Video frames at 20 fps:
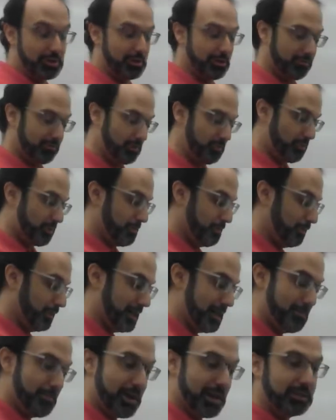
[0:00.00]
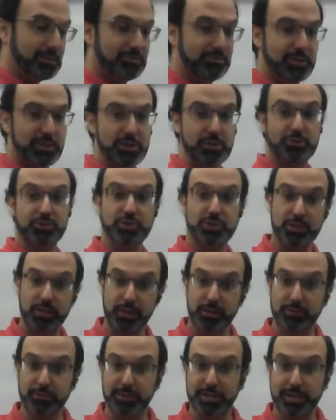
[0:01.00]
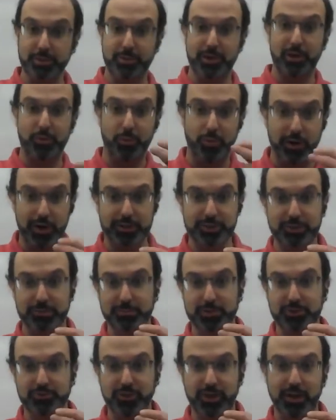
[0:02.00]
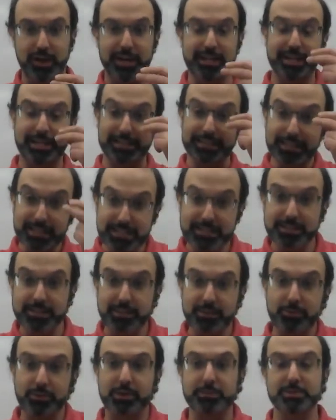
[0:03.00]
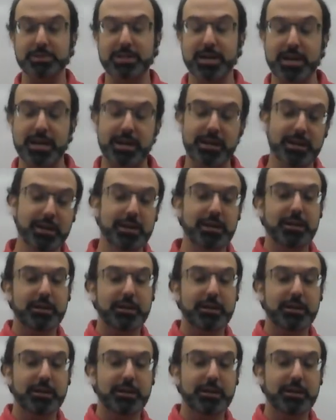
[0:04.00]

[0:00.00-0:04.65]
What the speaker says: if you were to play back the video slowly while watching me draw it and listening to what I'm saying,